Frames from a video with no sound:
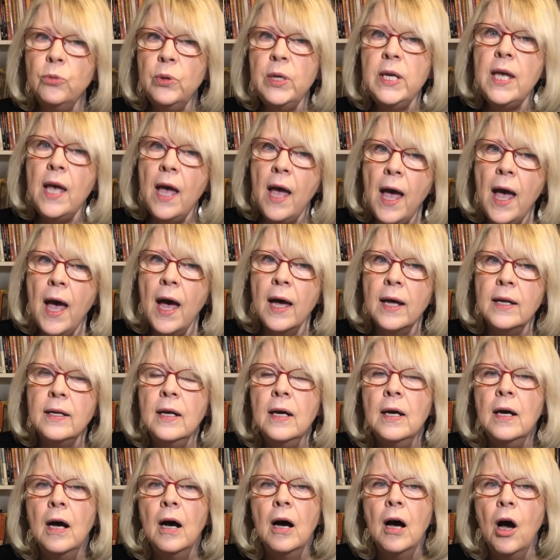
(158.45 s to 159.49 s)
we had
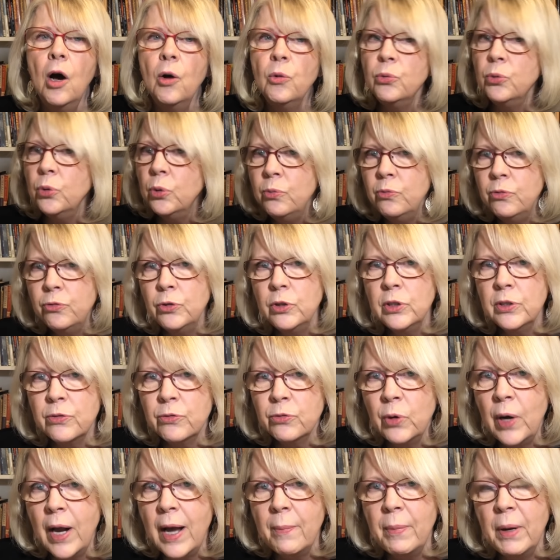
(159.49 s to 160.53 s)
a room full of
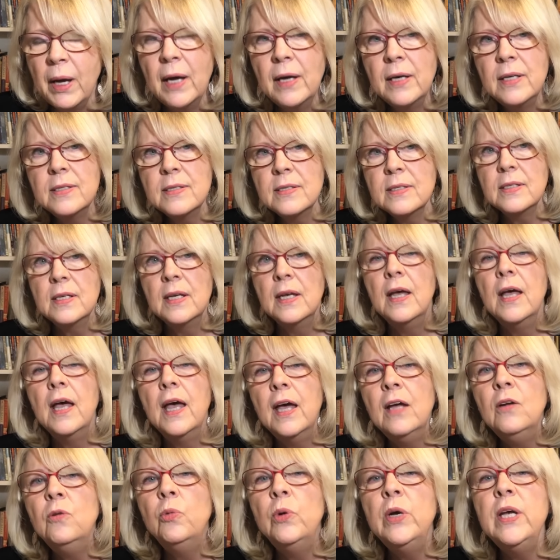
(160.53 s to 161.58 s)
rabbis
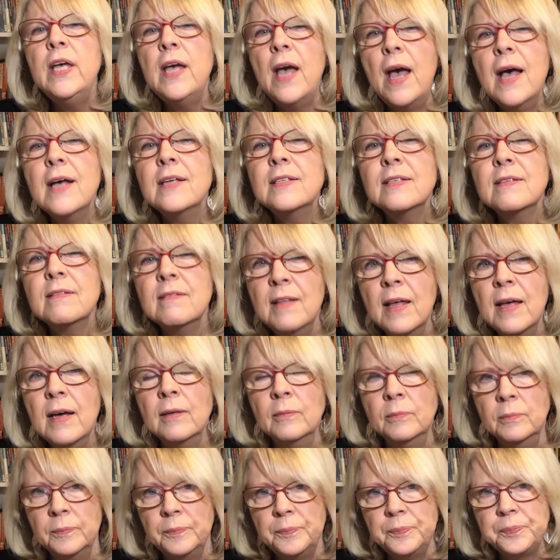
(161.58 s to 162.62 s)
and we asked
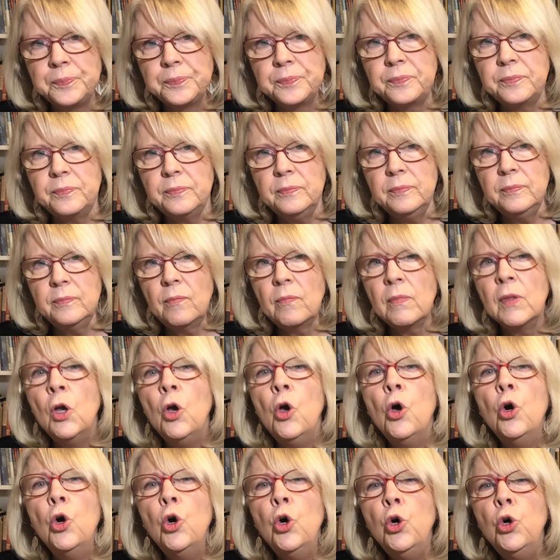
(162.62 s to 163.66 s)
them,
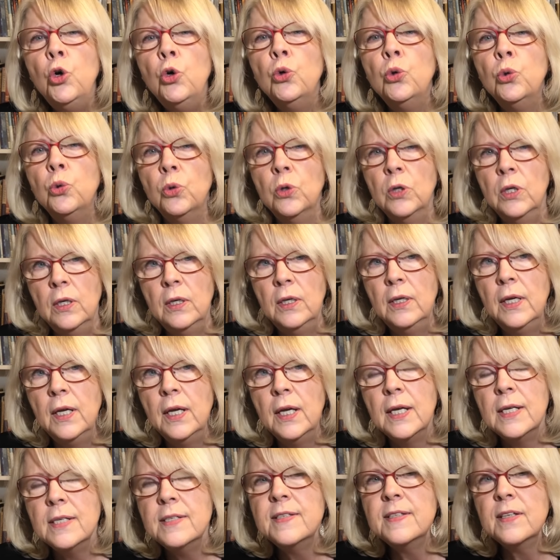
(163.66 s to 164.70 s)
who
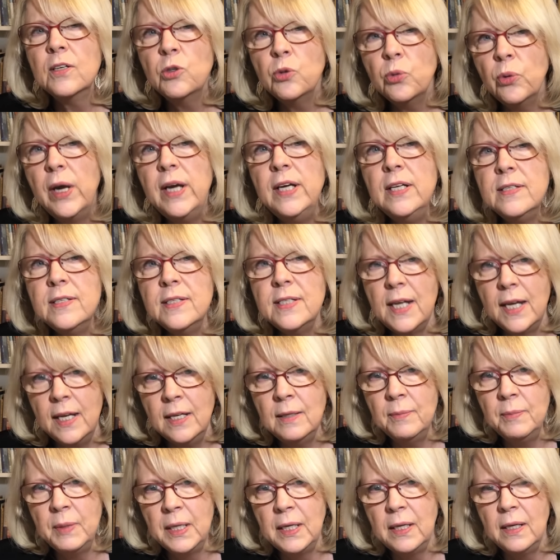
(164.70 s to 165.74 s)
is the greatest
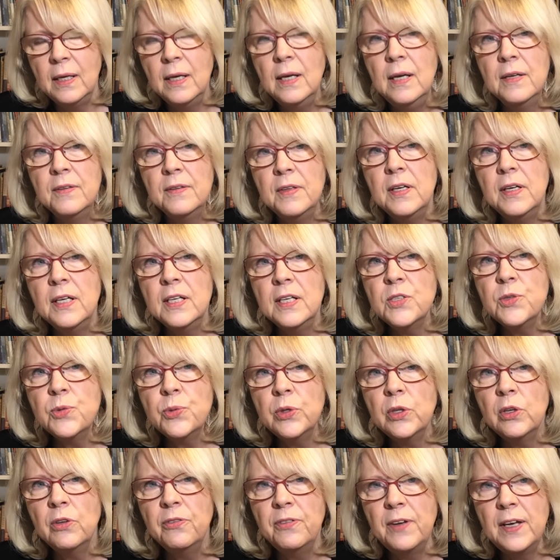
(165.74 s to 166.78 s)
enemy that
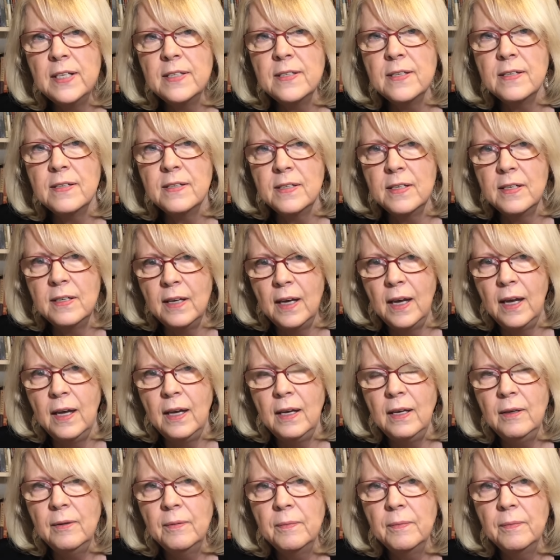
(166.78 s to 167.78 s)
Israel faces today?